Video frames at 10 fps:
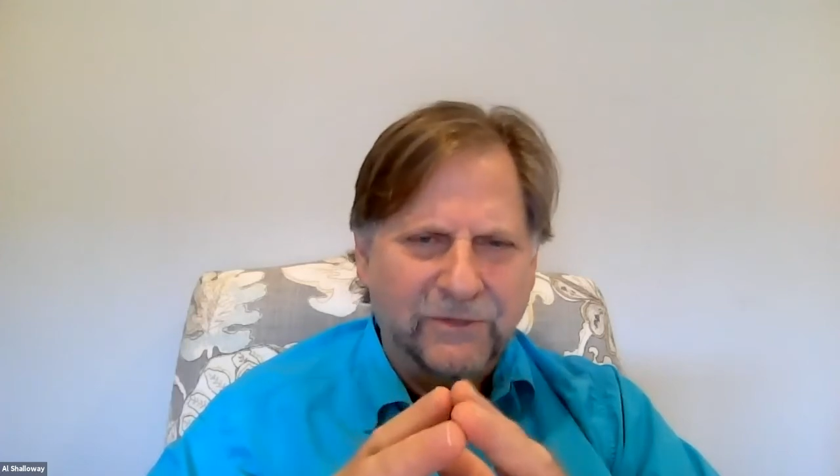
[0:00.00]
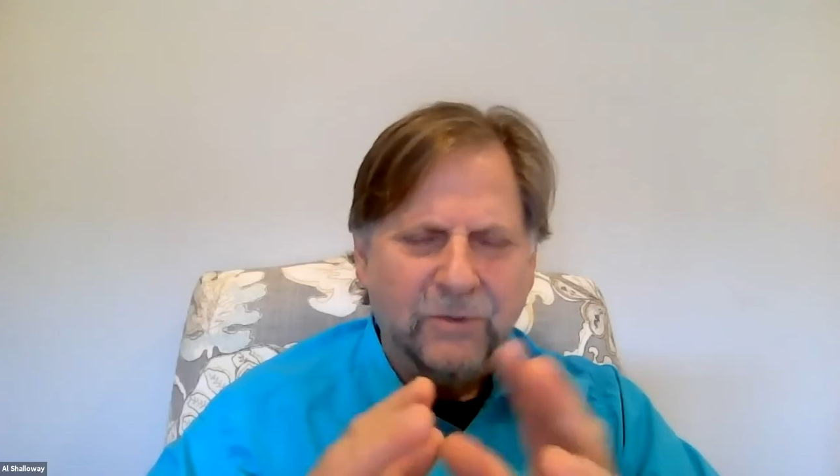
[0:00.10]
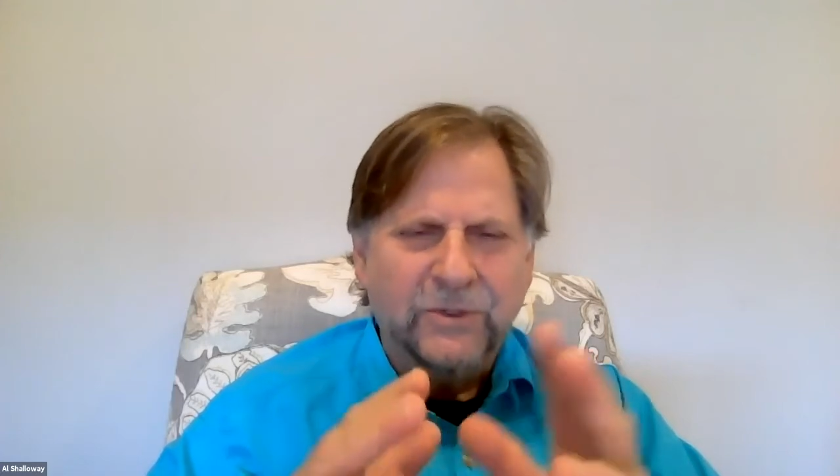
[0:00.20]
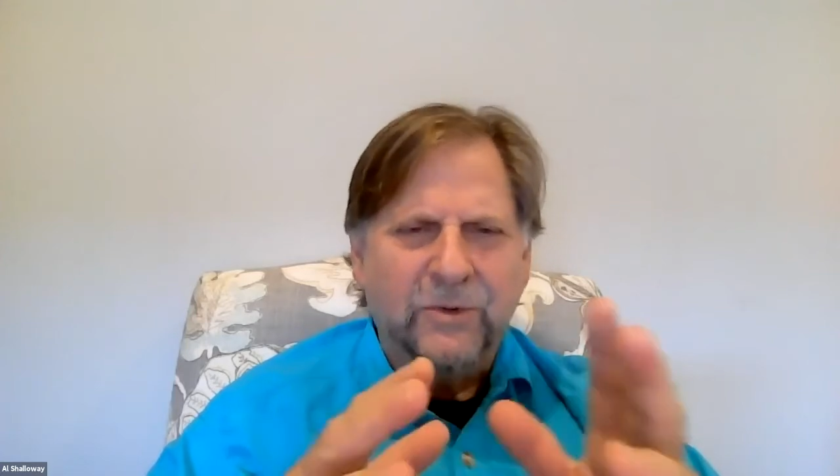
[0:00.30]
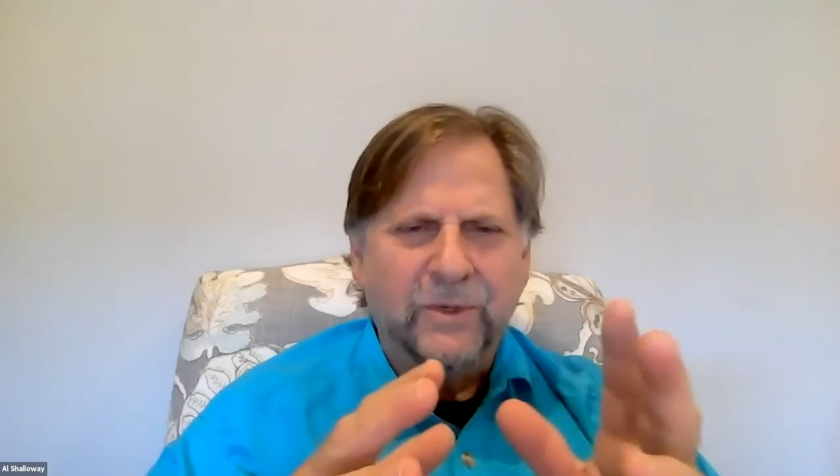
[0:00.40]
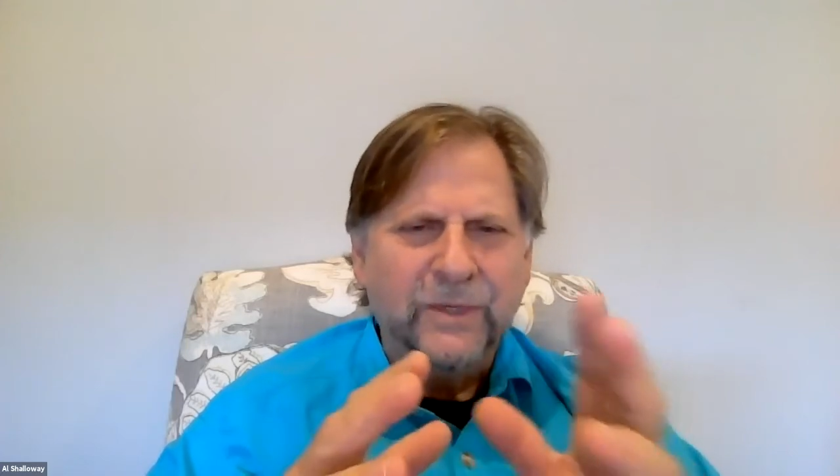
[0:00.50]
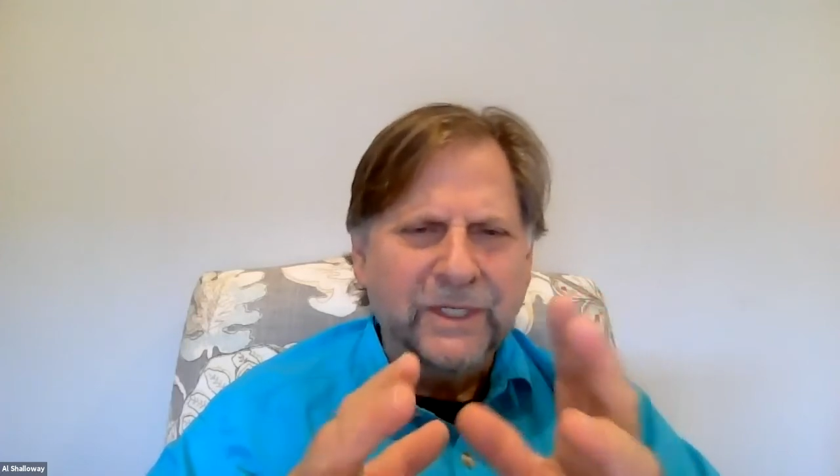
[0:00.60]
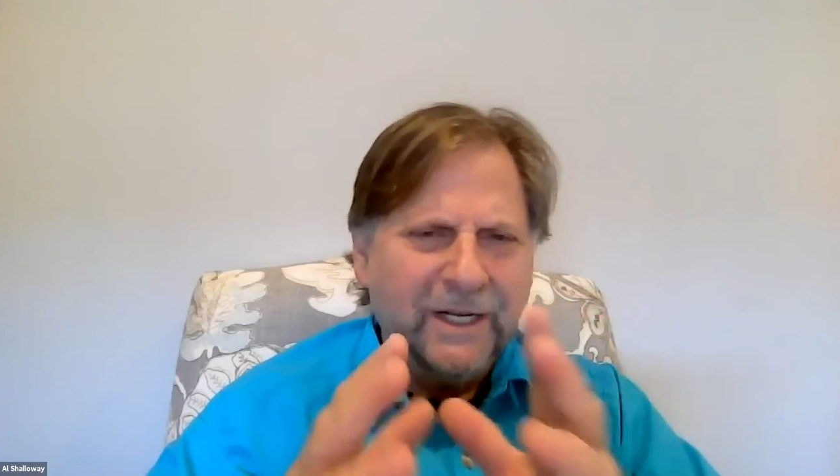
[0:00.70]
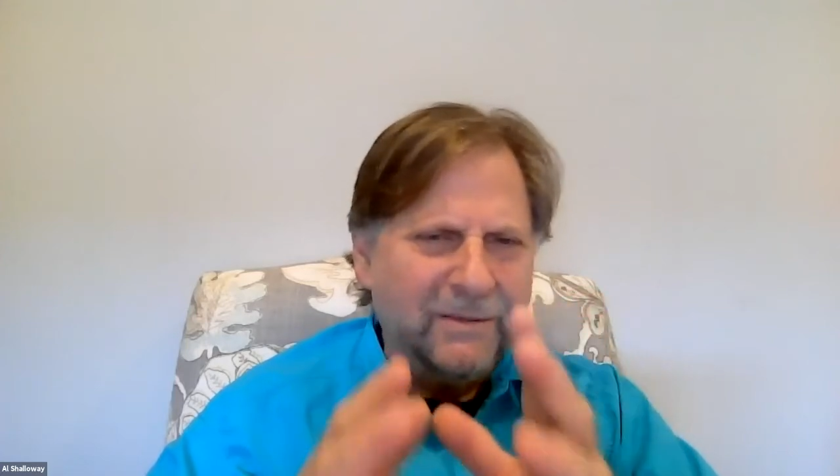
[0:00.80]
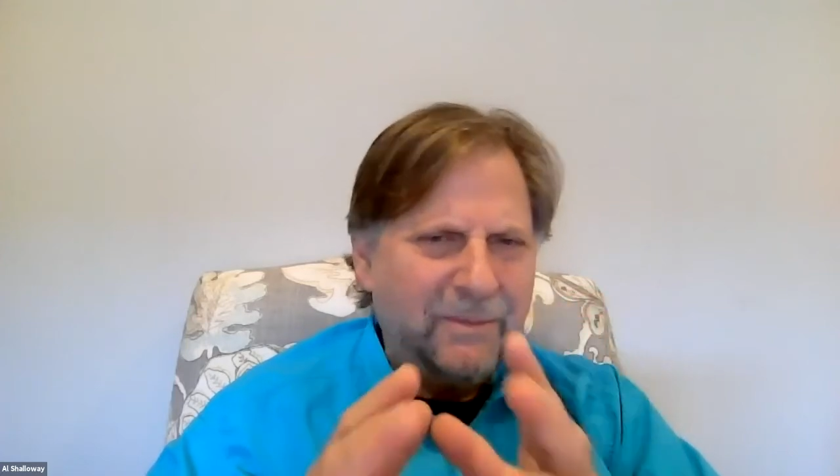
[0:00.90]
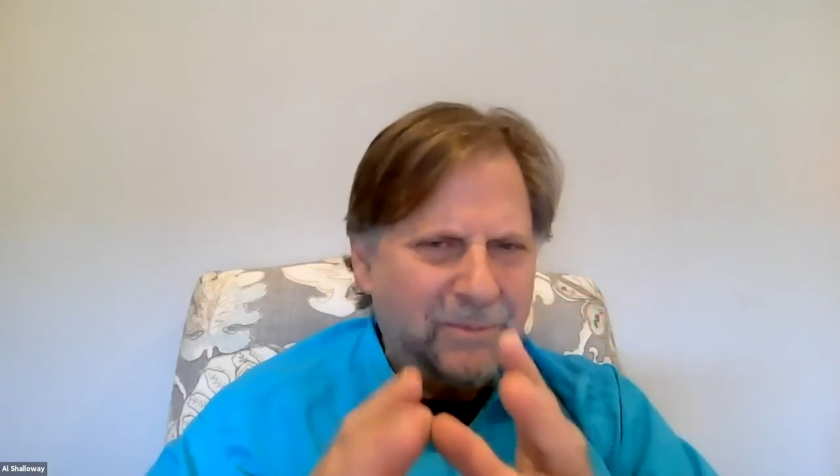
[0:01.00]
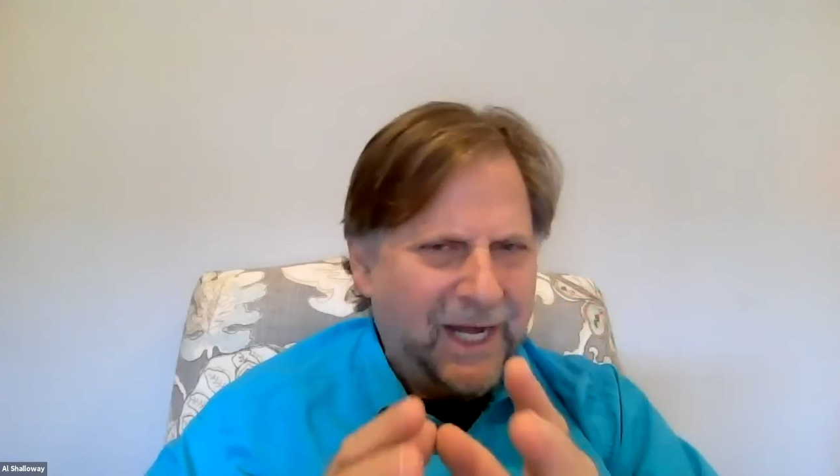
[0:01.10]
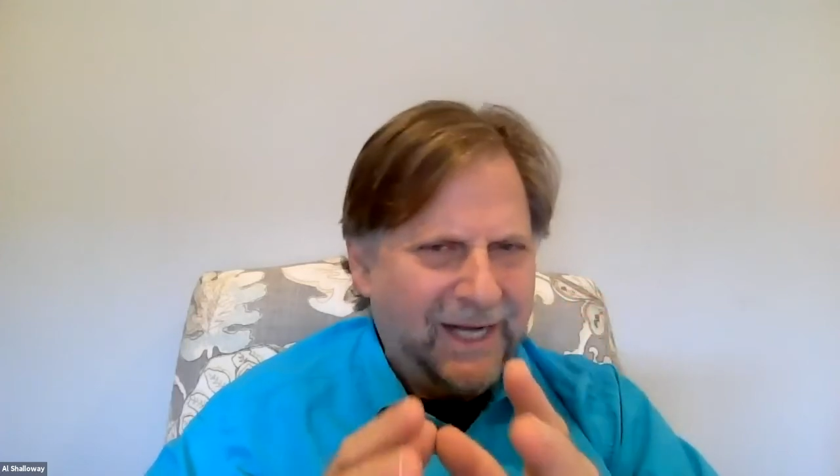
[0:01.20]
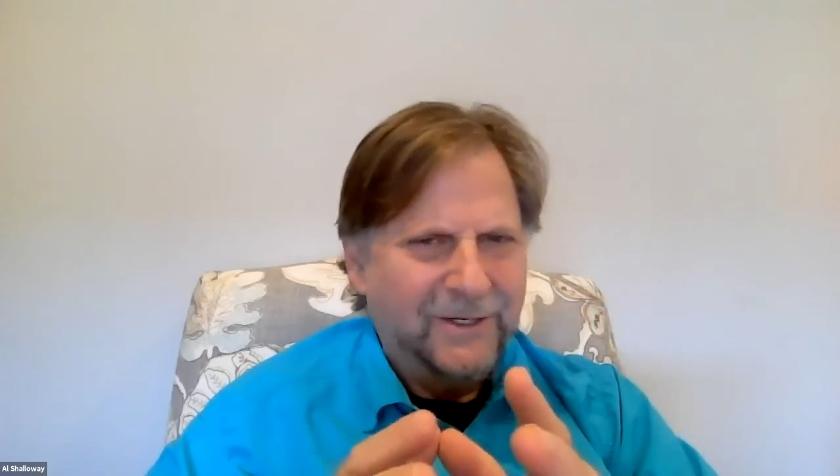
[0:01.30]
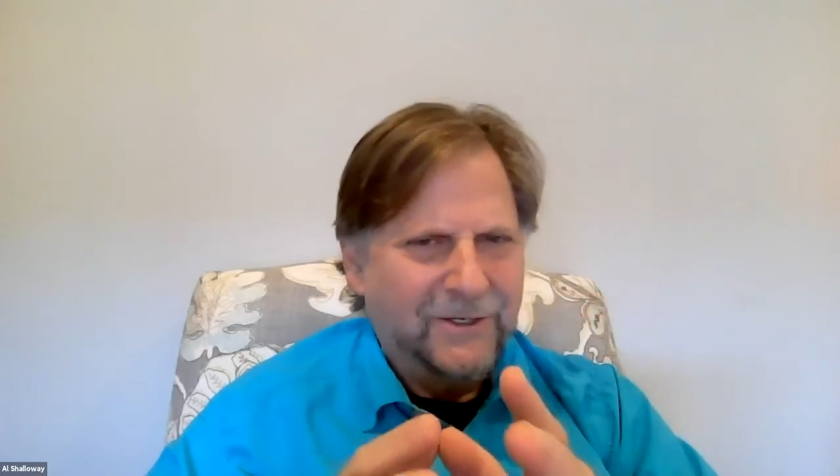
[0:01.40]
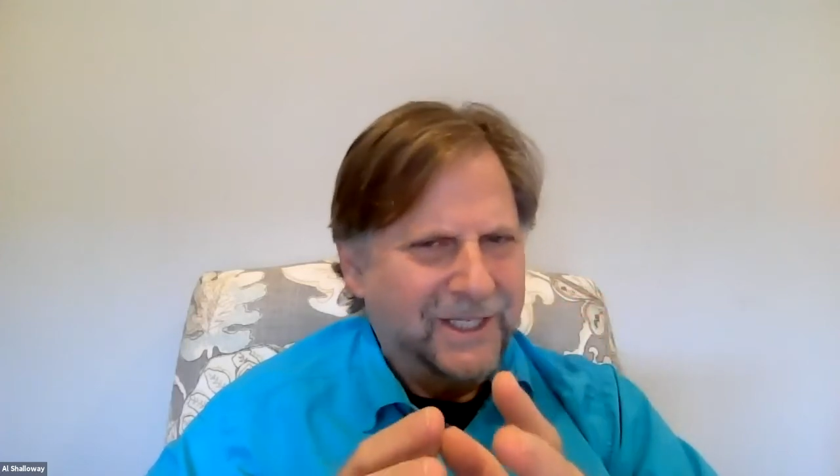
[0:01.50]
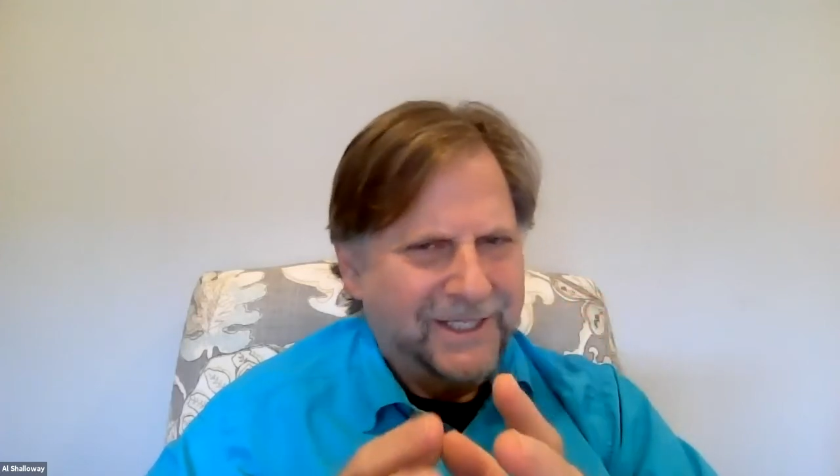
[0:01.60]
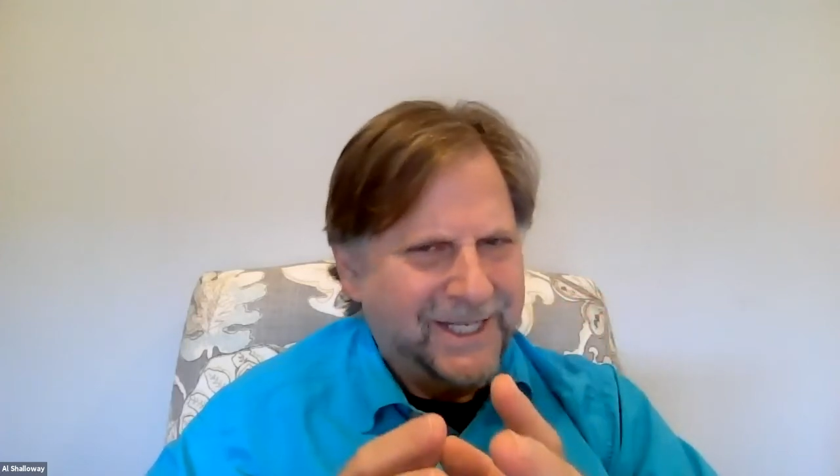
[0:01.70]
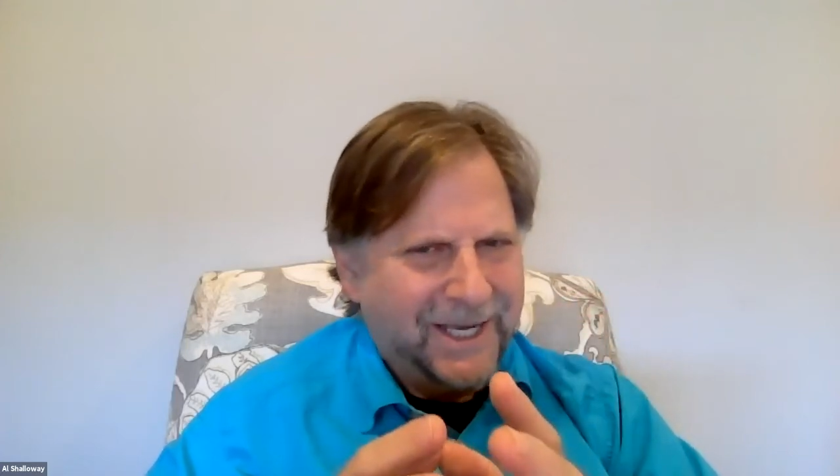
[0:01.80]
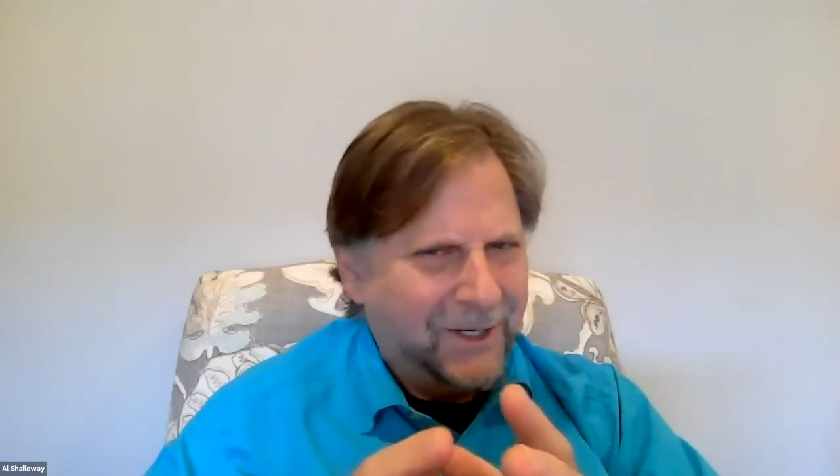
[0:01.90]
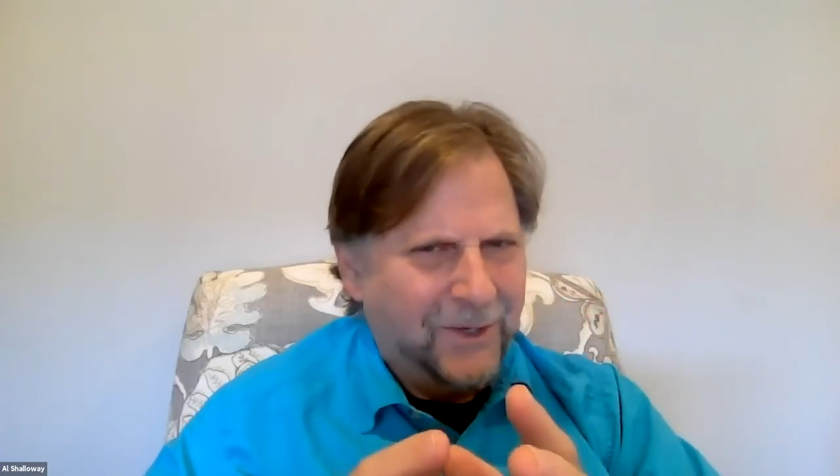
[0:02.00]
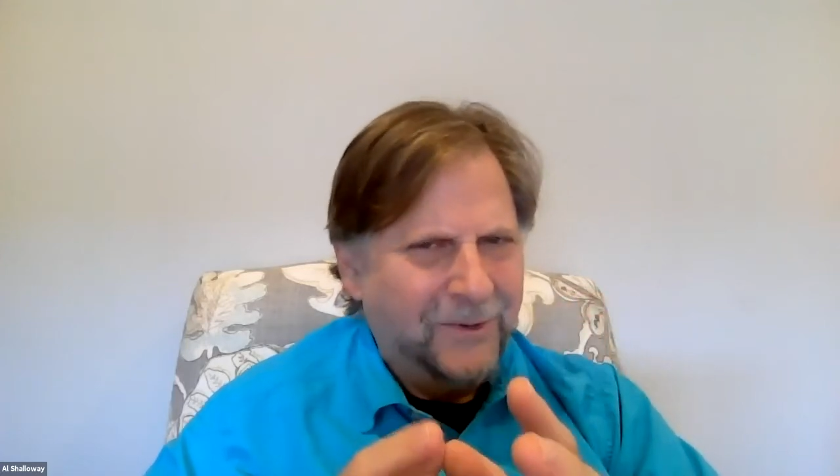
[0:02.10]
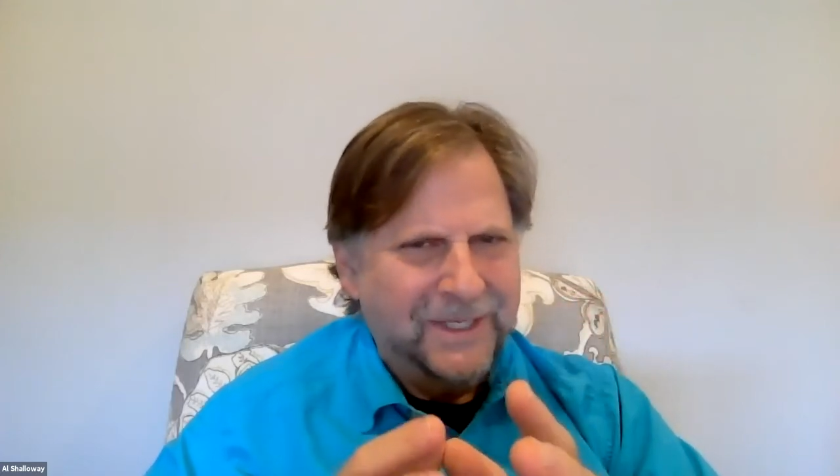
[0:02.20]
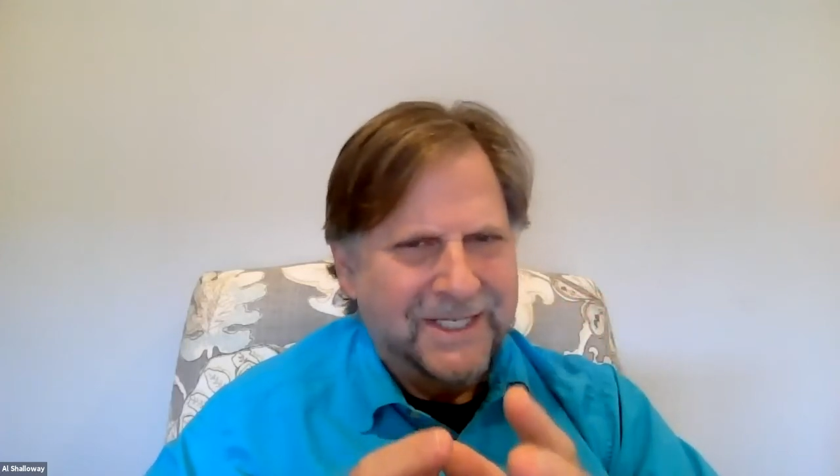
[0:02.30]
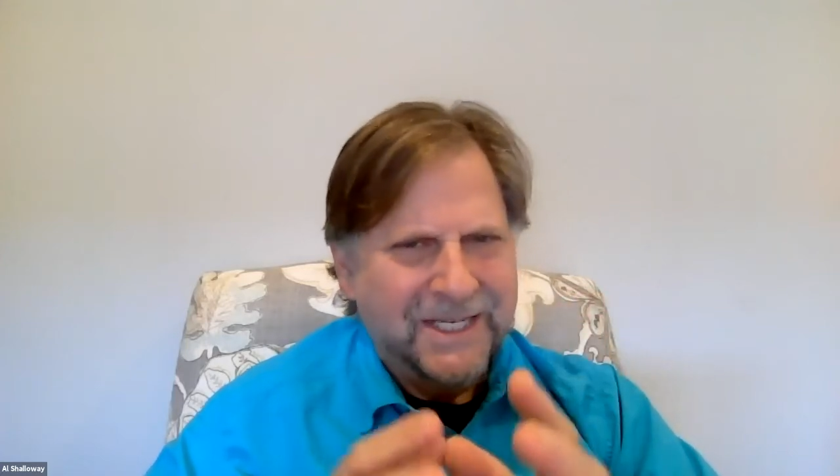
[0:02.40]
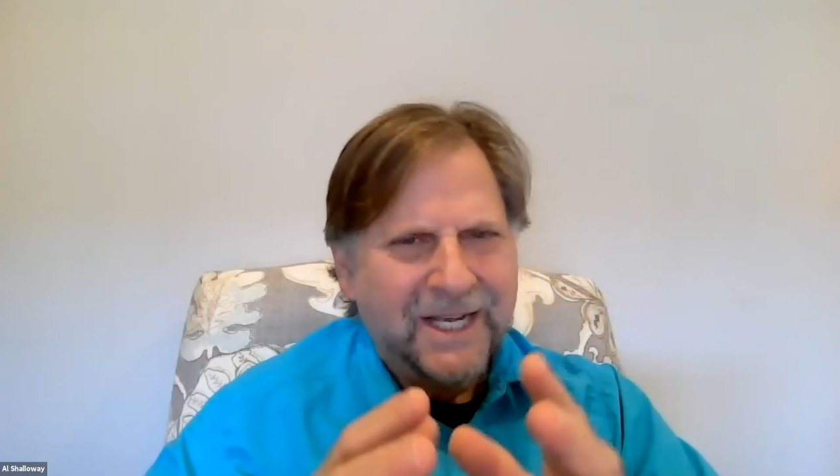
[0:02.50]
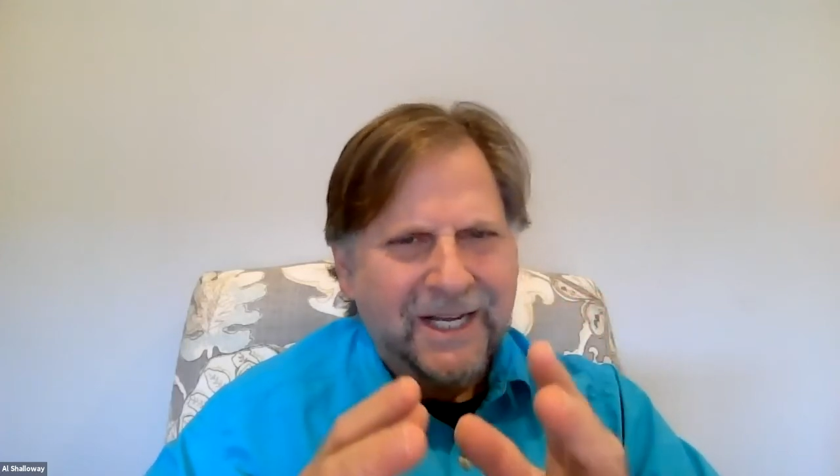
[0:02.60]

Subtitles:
so when we talk about blockers, it's not always